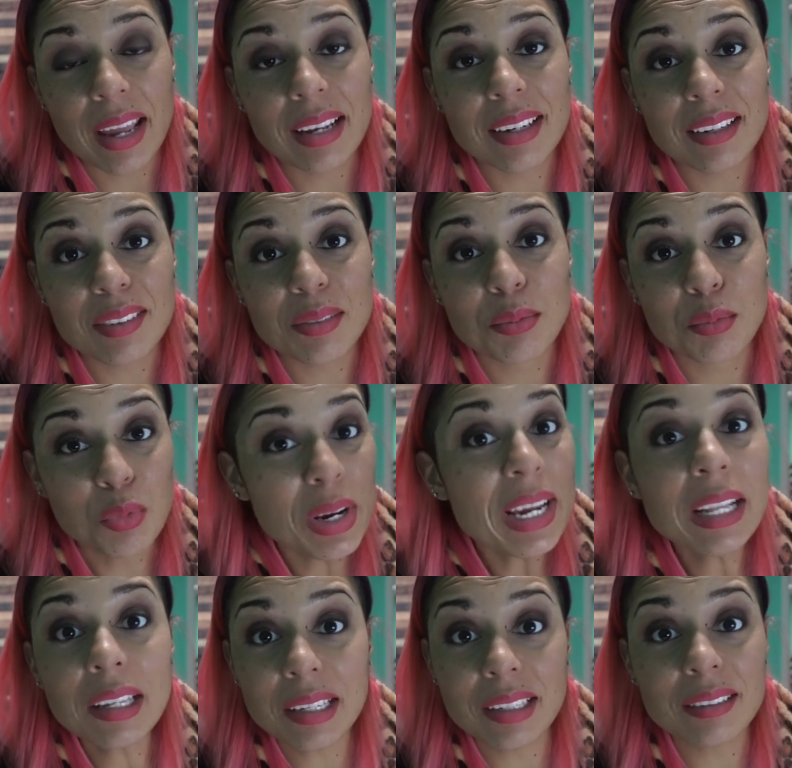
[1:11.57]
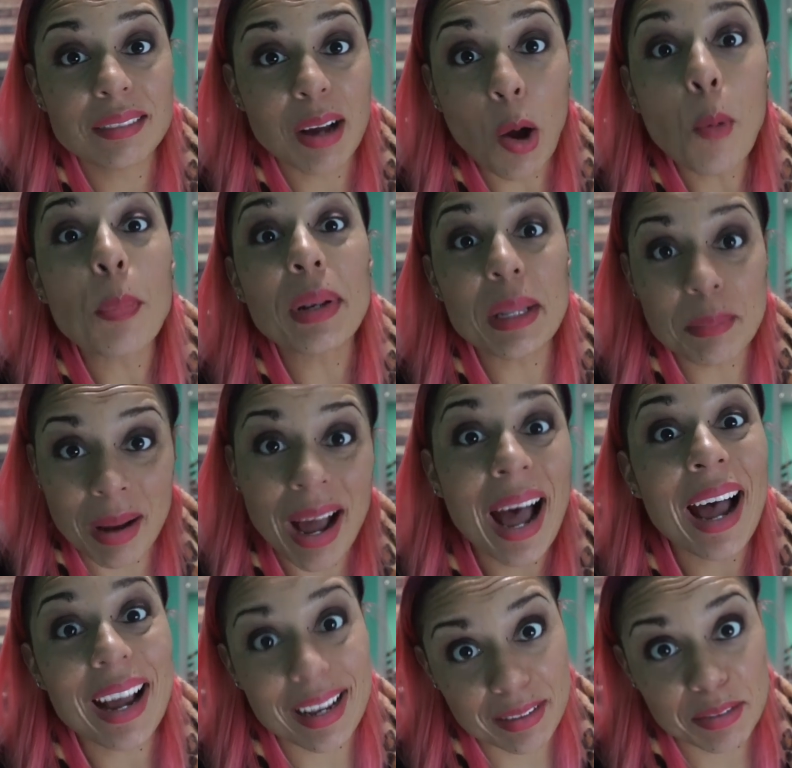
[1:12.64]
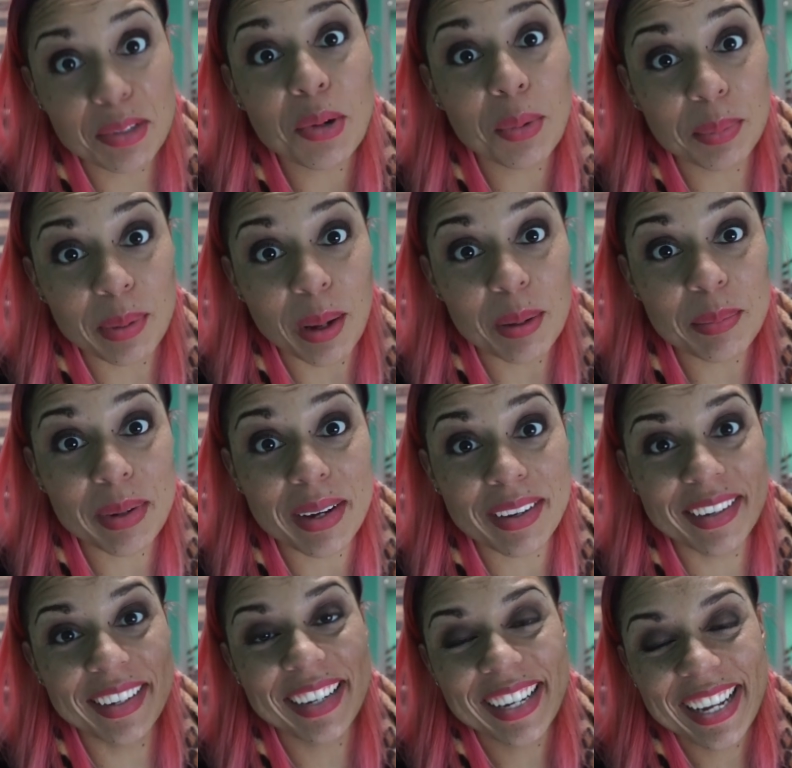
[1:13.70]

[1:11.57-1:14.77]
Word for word: and it's really opening my eyes. You know what I'm talking about?